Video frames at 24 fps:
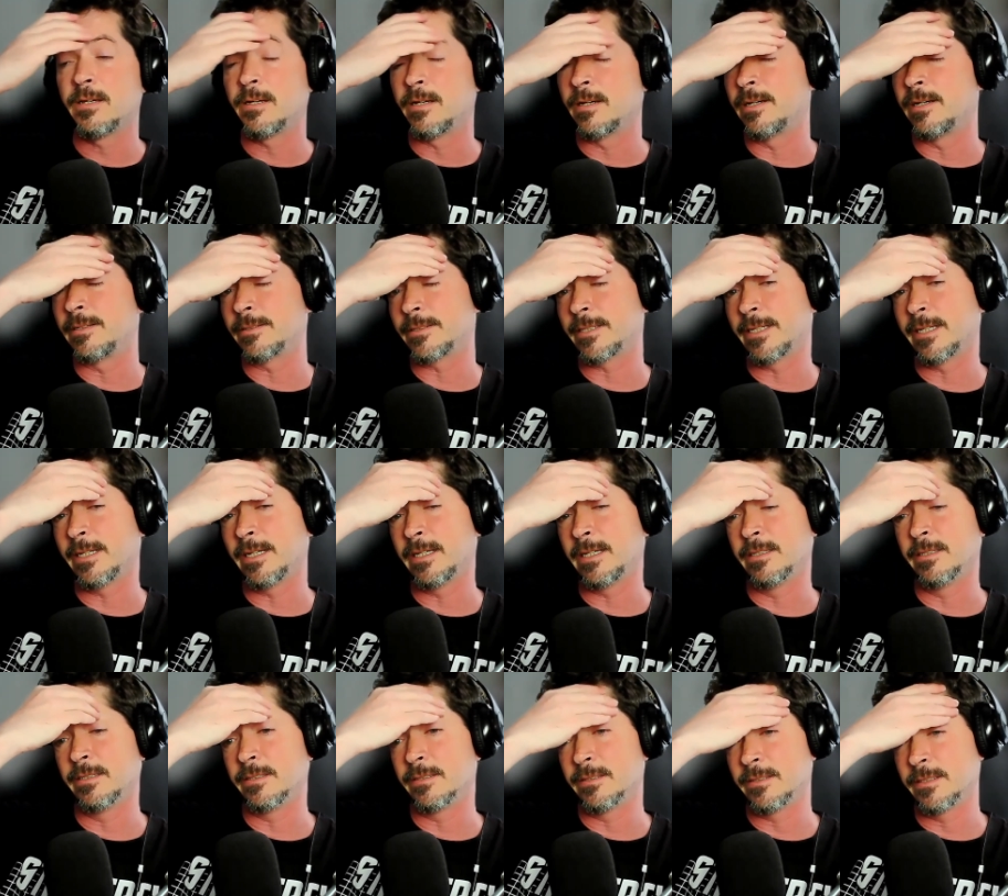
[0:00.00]

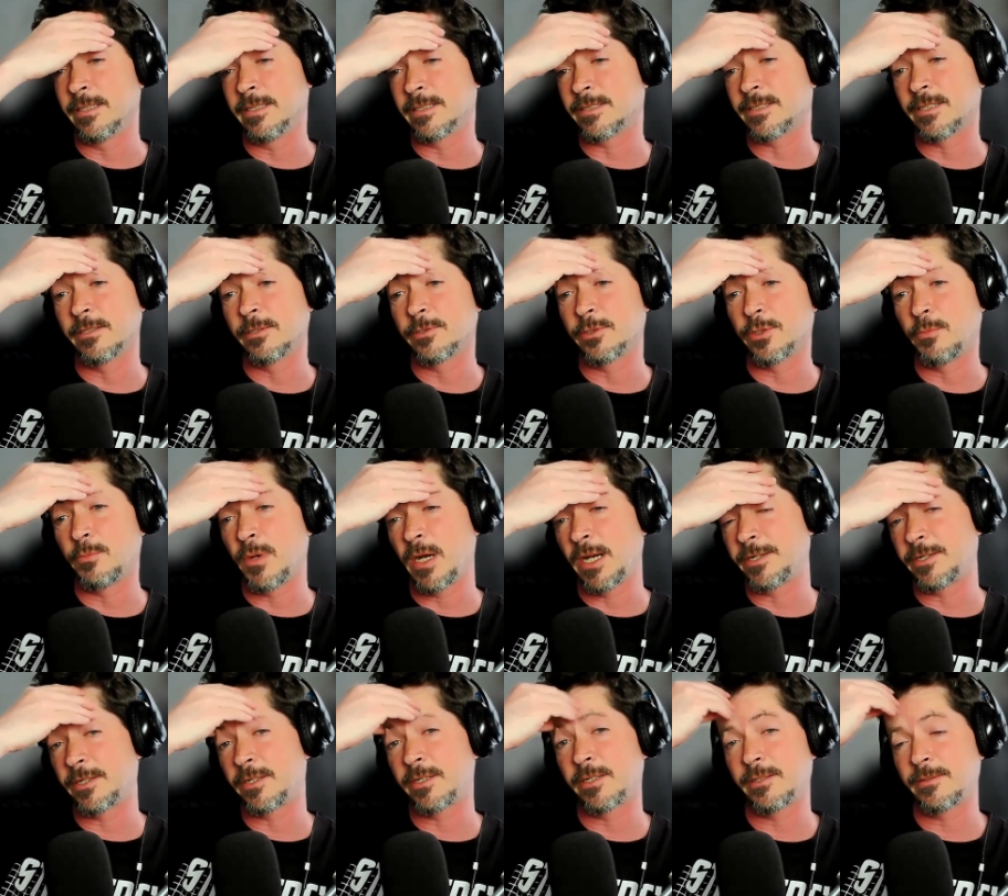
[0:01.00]
Okay, it's a little
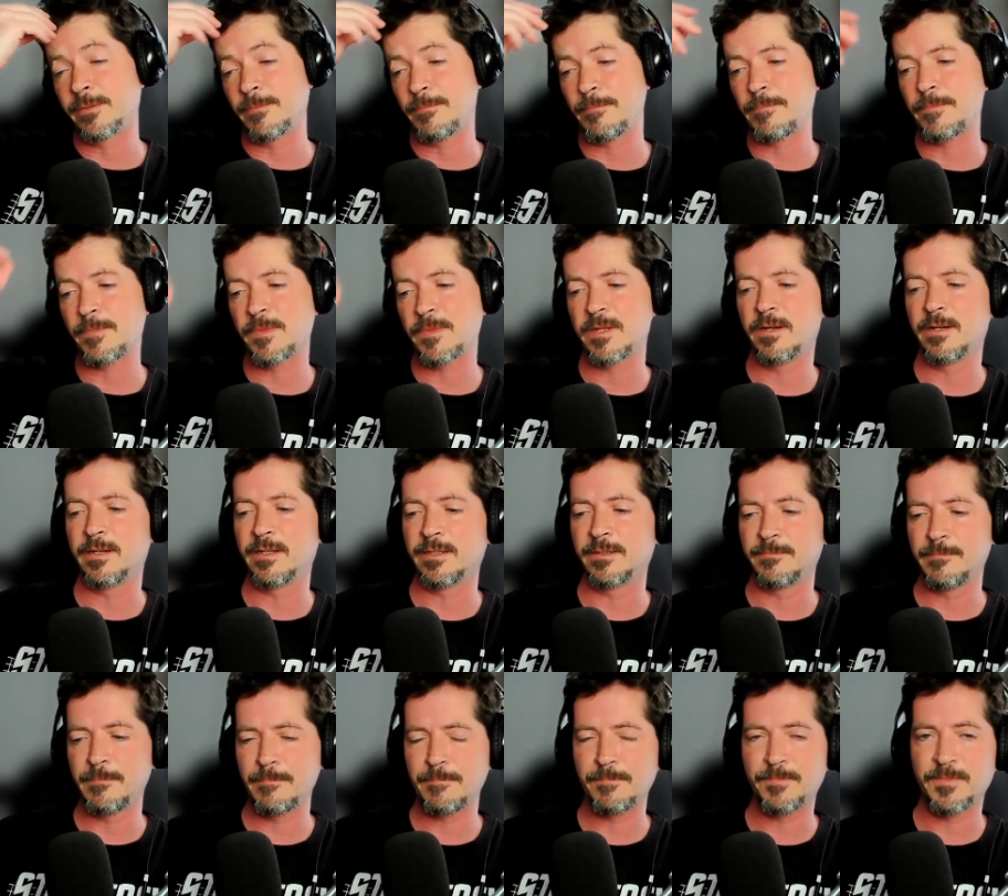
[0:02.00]
minor.
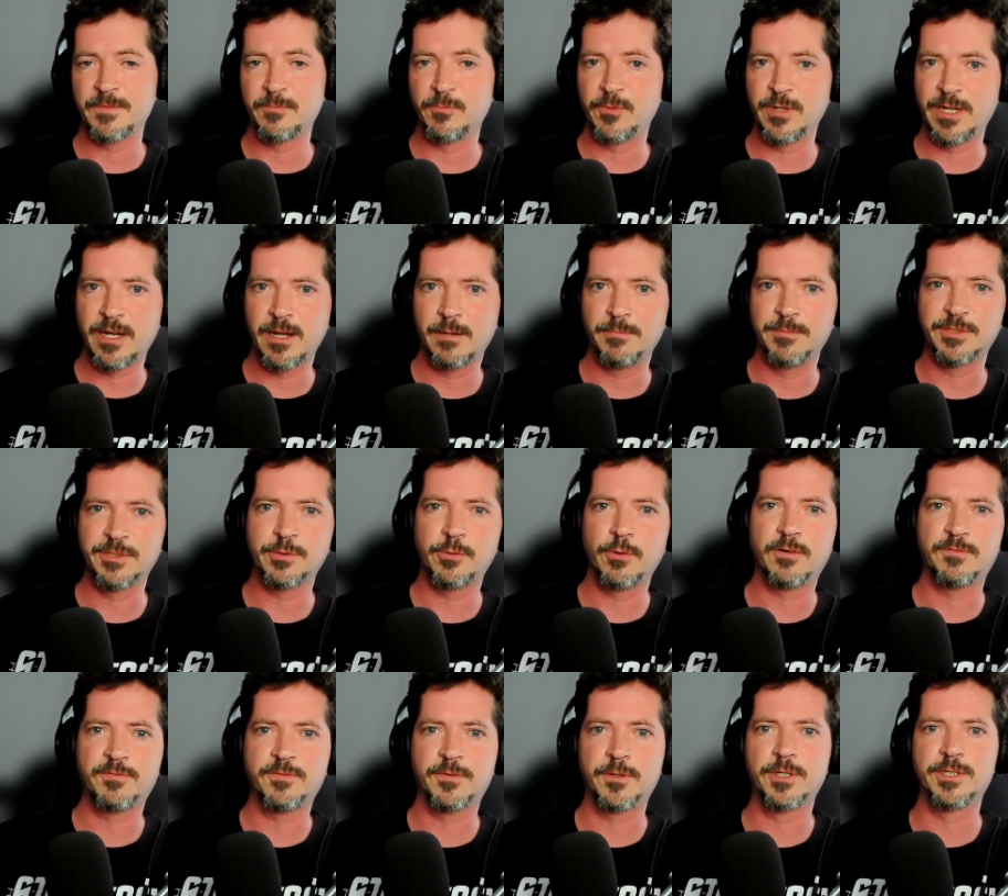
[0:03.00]
We're coming to
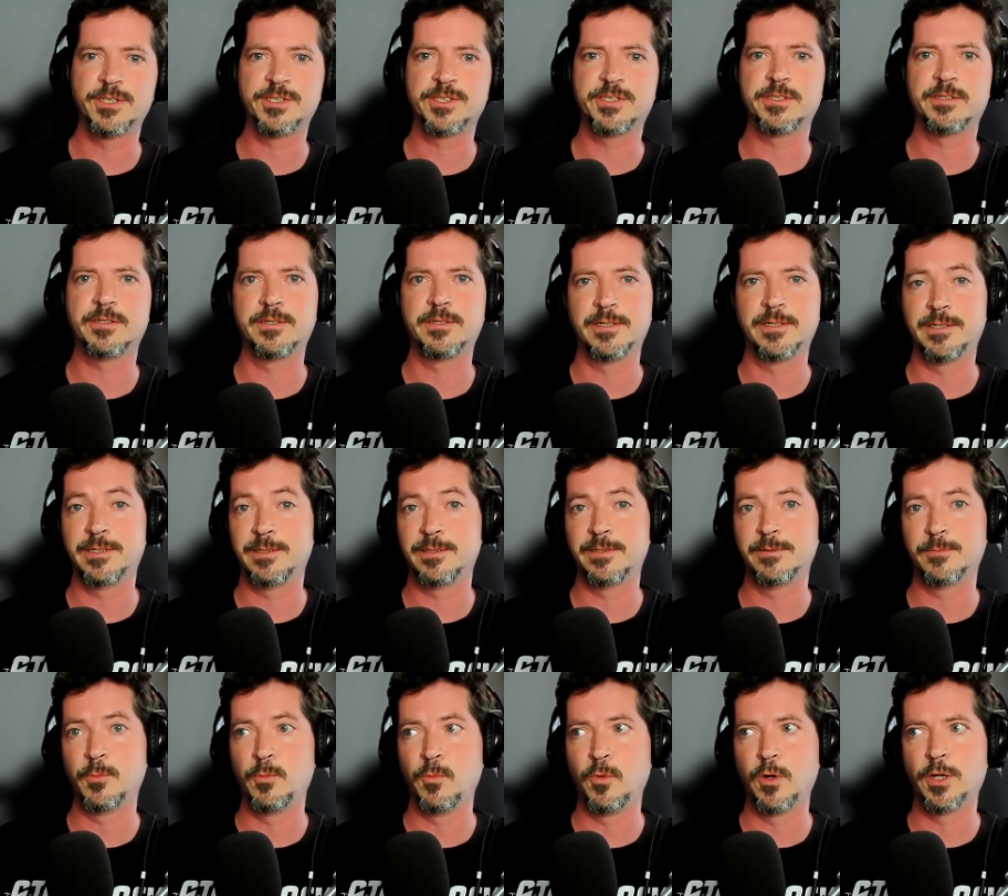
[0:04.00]
our first
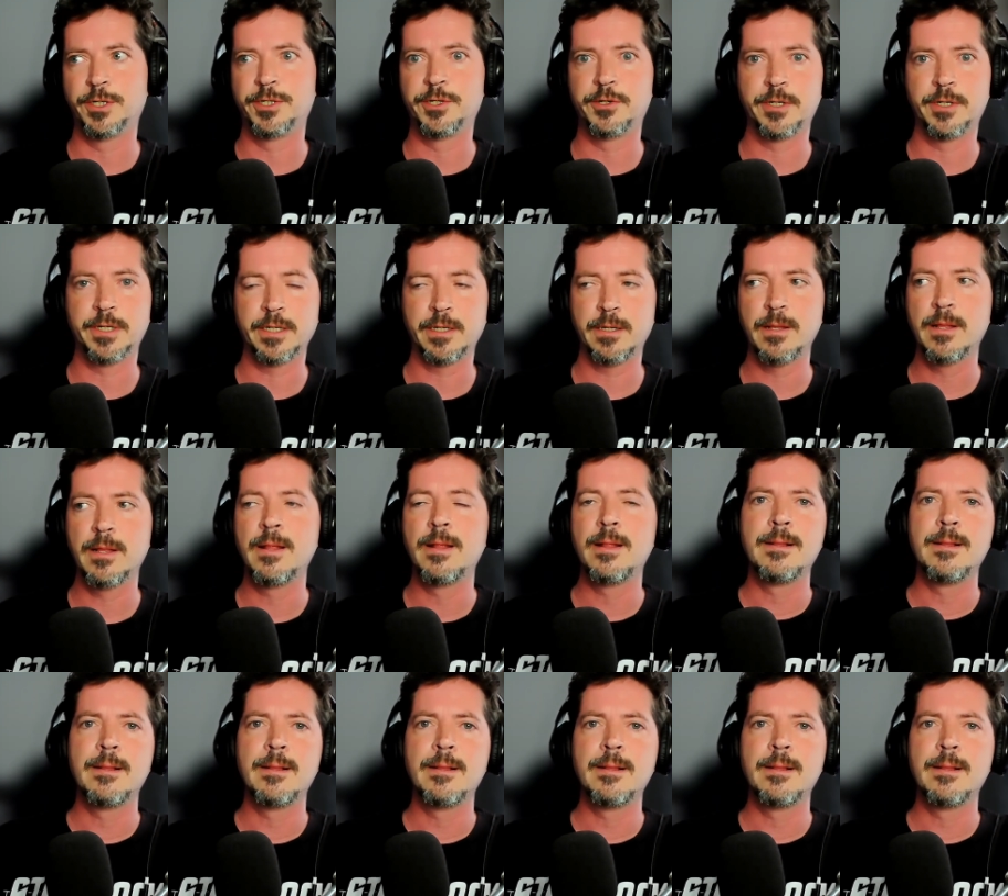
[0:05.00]
wondering.